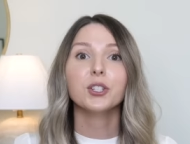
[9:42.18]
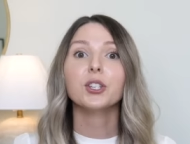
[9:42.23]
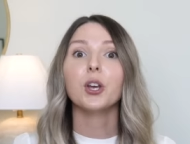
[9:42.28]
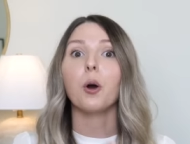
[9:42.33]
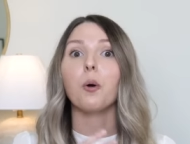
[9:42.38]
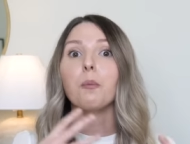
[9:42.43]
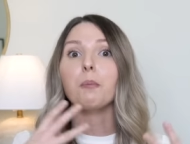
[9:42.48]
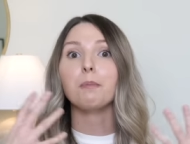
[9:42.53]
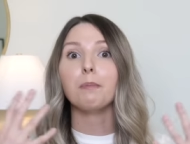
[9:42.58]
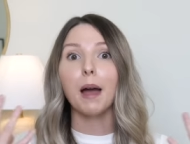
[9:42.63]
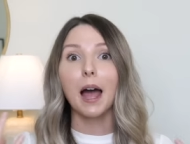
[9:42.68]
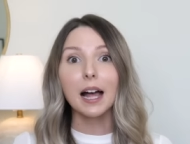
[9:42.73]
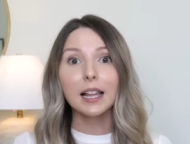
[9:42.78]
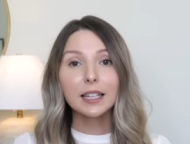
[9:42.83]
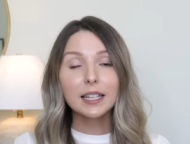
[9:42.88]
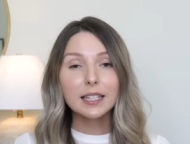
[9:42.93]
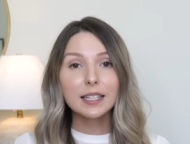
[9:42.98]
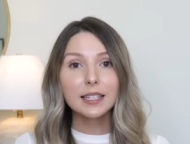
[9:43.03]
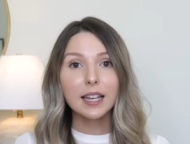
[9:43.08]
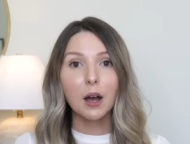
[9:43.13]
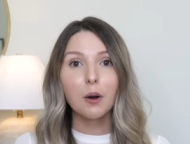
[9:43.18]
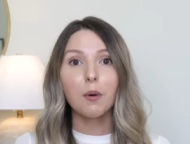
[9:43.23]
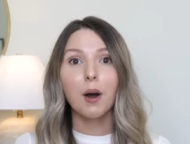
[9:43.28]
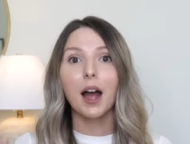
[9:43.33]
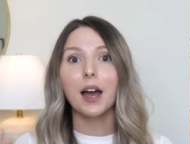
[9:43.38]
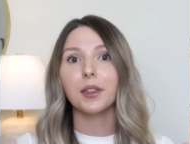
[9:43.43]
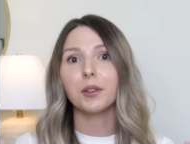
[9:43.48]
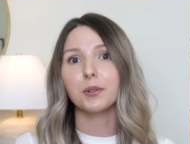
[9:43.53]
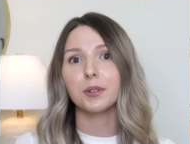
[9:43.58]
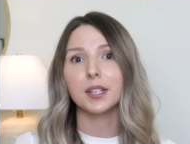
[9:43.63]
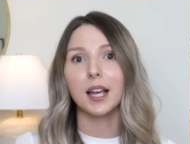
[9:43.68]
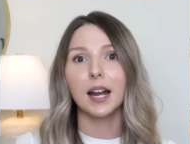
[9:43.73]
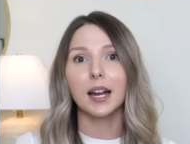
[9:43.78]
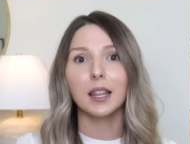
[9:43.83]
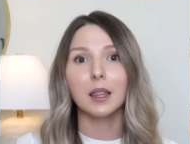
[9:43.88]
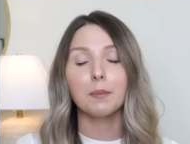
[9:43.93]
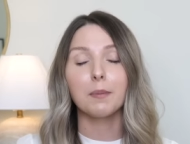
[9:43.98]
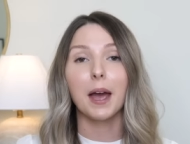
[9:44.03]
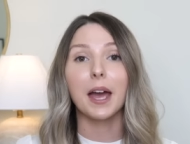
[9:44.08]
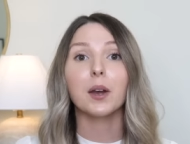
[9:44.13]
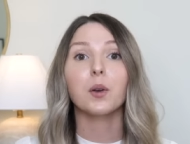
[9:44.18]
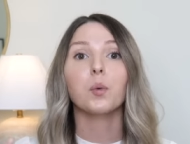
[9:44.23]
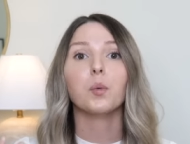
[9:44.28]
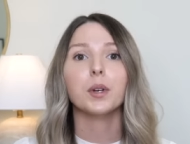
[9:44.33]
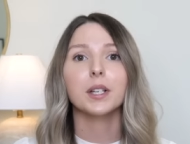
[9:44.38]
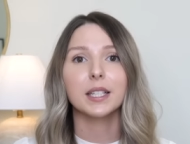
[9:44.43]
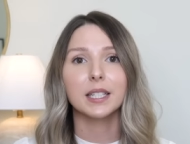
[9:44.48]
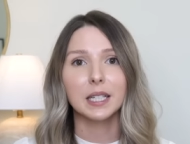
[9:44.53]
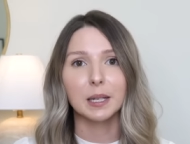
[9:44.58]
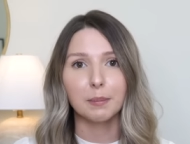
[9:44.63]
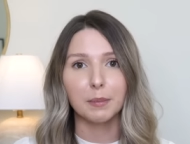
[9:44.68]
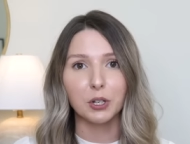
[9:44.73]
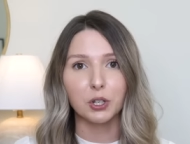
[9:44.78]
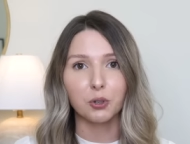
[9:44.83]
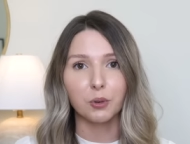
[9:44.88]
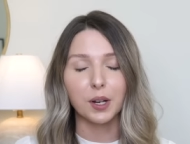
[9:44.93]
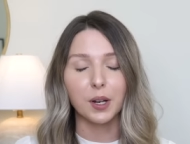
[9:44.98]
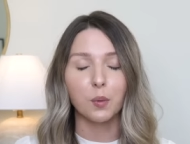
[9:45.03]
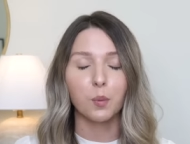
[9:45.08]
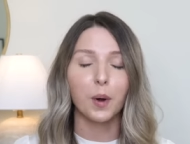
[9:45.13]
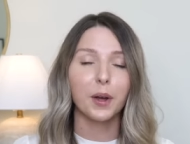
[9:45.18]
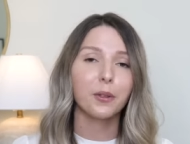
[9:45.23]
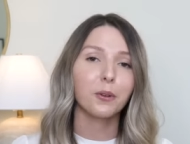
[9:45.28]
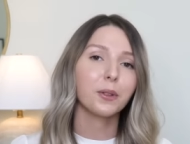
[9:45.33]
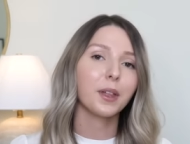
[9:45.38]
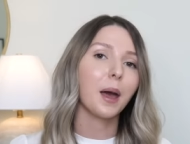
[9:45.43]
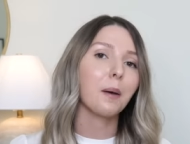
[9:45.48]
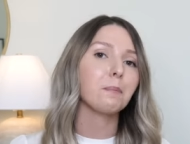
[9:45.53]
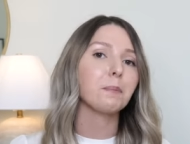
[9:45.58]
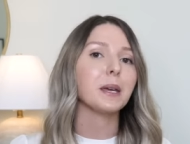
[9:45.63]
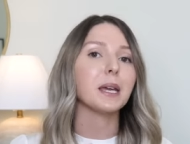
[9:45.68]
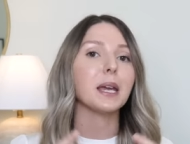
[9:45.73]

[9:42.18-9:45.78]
So balance out either side of the bed with symmetry, whether that